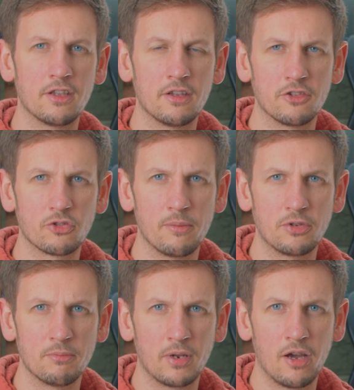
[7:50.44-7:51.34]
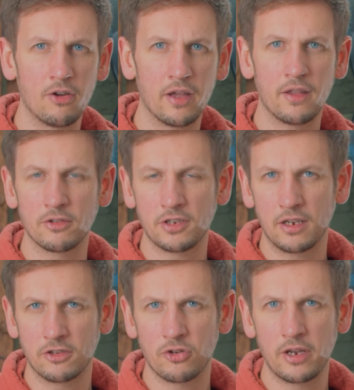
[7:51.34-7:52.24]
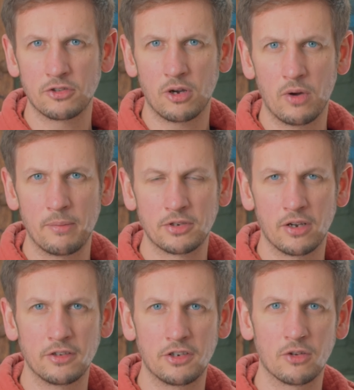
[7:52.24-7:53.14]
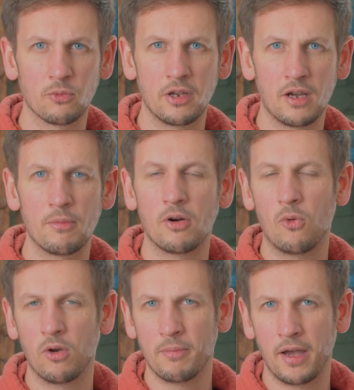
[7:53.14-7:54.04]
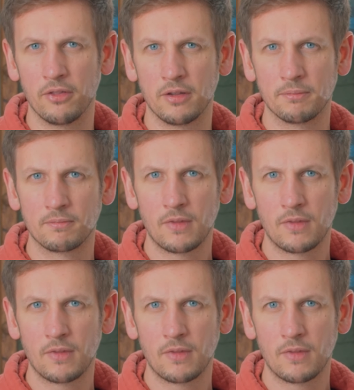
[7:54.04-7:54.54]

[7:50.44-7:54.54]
in the description below, and that will take you straight to our website so you can read up all about them.